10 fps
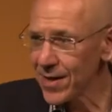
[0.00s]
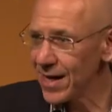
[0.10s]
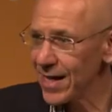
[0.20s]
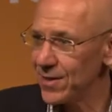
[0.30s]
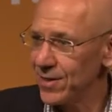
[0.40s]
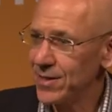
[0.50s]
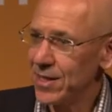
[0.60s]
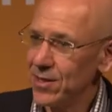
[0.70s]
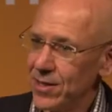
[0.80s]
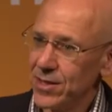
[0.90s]
in the late
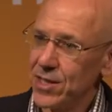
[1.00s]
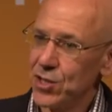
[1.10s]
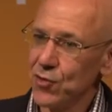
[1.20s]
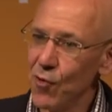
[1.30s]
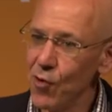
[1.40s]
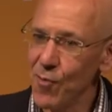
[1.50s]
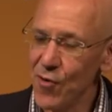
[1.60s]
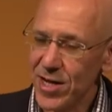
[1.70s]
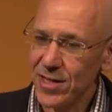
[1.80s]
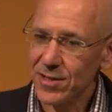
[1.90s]
1990s, the Royal
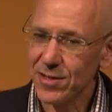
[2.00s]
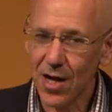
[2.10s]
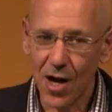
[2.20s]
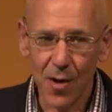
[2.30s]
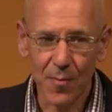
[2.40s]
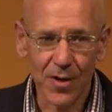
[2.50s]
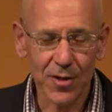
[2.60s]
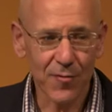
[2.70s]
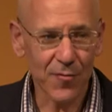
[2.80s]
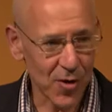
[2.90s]
Marines um,
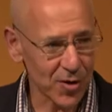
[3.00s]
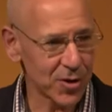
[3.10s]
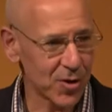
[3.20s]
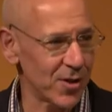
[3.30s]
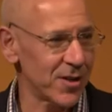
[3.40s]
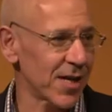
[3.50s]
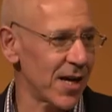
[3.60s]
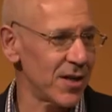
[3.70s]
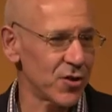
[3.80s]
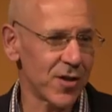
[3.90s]
first started to
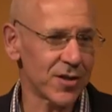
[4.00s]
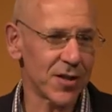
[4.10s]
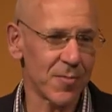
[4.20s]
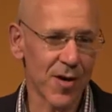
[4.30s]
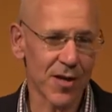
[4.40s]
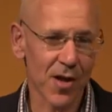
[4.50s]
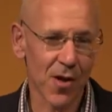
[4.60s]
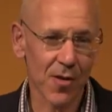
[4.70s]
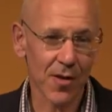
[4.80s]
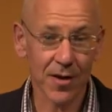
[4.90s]
get interested in mental
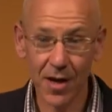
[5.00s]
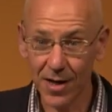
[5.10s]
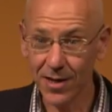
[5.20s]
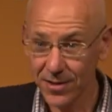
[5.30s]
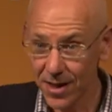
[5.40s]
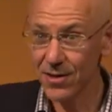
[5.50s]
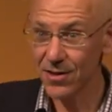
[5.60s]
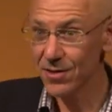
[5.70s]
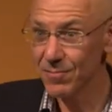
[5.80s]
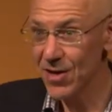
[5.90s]
health. And, and I can tell you
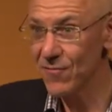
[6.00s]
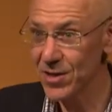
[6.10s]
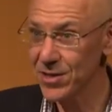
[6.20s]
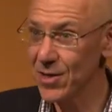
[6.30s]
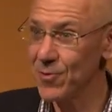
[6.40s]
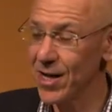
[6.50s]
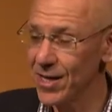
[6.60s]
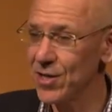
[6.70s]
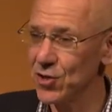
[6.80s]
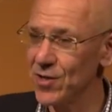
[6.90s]
the main reason they were
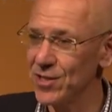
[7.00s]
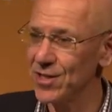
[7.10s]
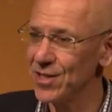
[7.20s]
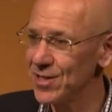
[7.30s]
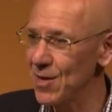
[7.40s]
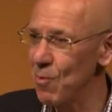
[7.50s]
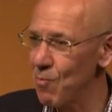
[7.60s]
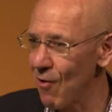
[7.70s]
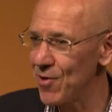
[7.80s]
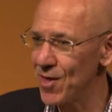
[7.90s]
getting interested is they were
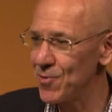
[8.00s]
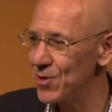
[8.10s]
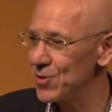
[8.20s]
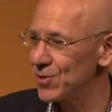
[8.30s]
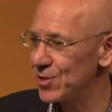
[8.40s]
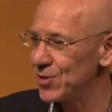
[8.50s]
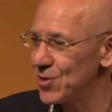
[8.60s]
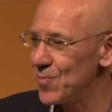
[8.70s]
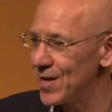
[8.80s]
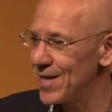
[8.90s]
worried that they were losing
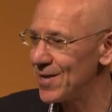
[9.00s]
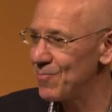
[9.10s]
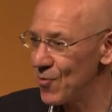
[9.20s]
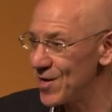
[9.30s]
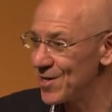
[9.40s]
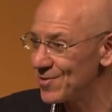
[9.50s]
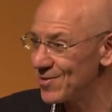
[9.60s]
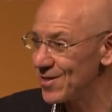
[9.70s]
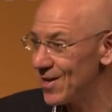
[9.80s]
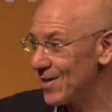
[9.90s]
too many
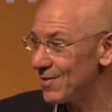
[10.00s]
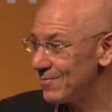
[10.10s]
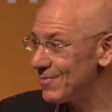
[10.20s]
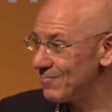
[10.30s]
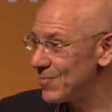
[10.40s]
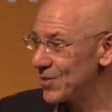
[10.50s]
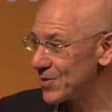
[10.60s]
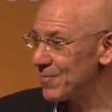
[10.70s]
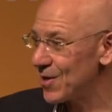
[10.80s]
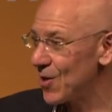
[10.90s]
Marines uh, because
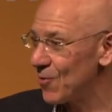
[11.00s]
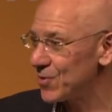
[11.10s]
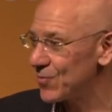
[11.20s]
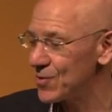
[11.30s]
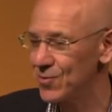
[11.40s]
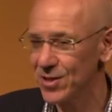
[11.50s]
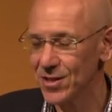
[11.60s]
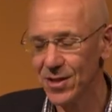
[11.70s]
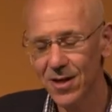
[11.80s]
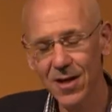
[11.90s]
of mental health difficulties.